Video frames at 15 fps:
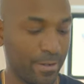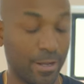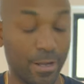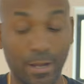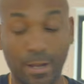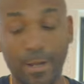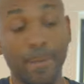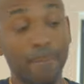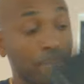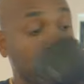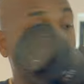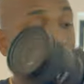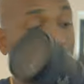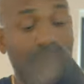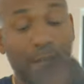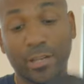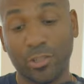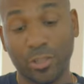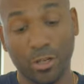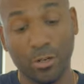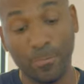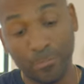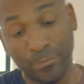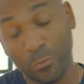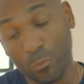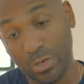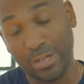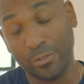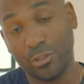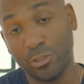Uh, okay, so
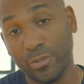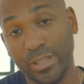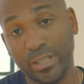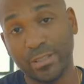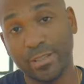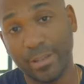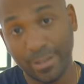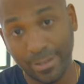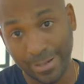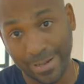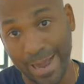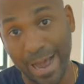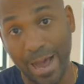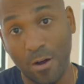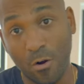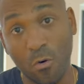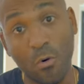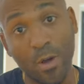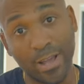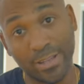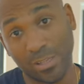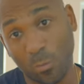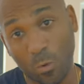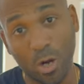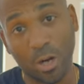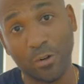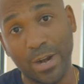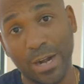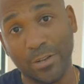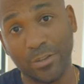what I'll do is now, as I
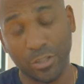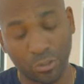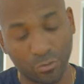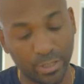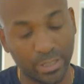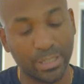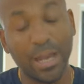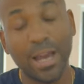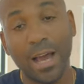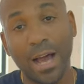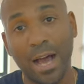walk around in the streets,